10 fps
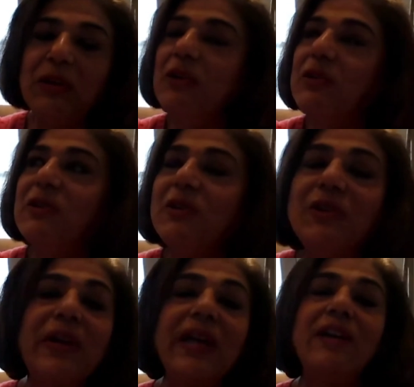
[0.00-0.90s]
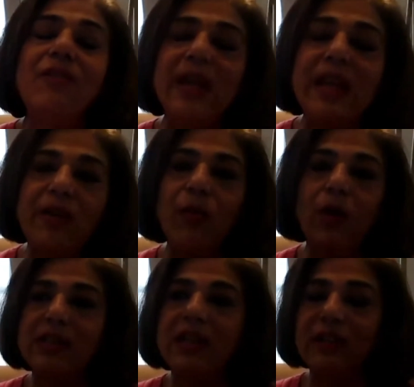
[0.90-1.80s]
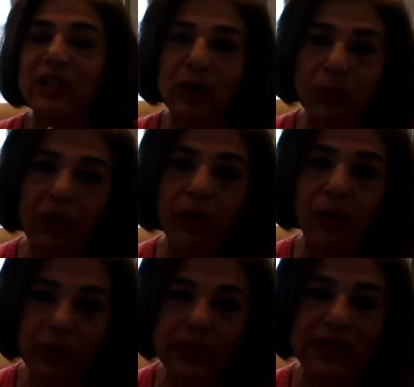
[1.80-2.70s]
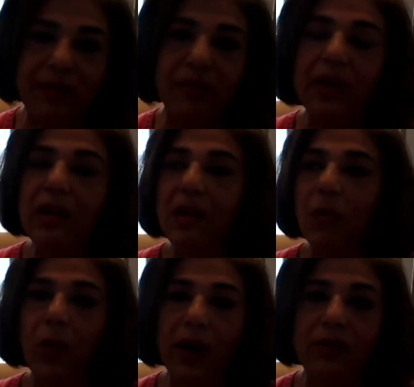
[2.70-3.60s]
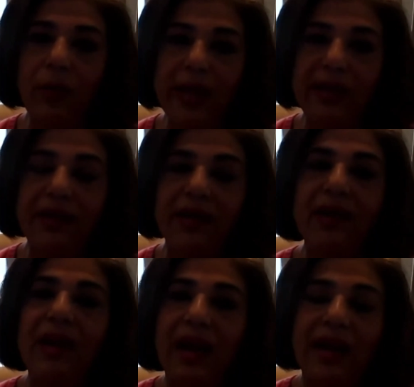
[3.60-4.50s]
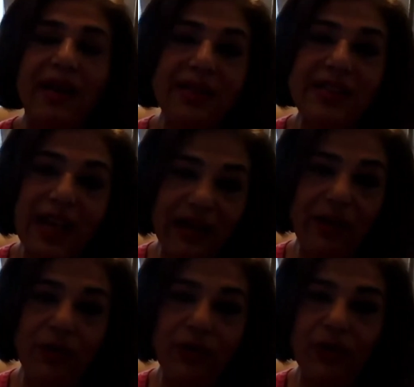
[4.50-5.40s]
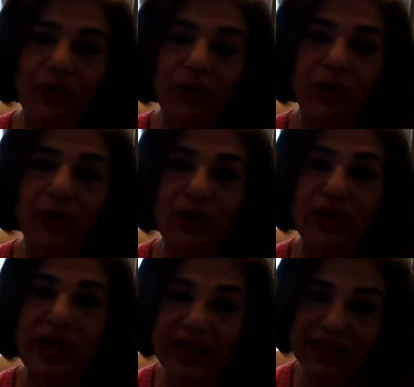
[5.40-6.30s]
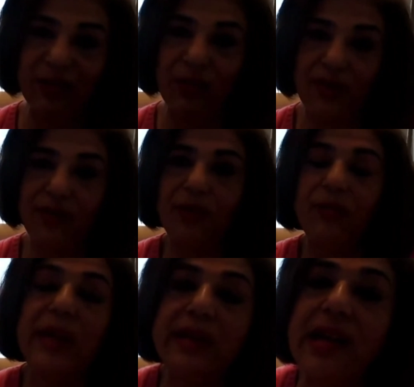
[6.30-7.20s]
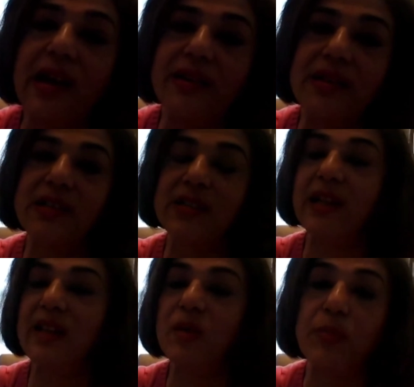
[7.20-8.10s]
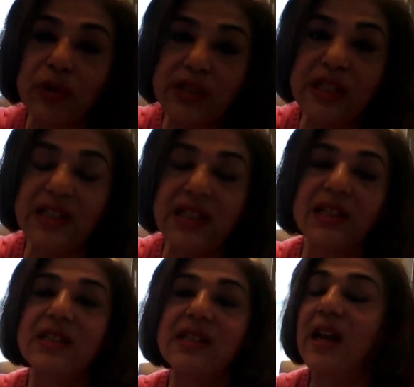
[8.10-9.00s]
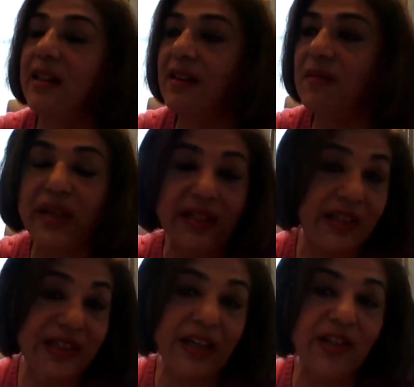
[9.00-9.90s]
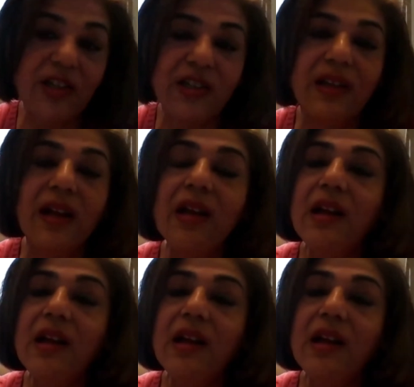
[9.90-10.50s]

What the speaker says: you know, you don't know. It really was a super awesome 1 week. And I tell you, you know, the things that we learned and the processes and the meditation,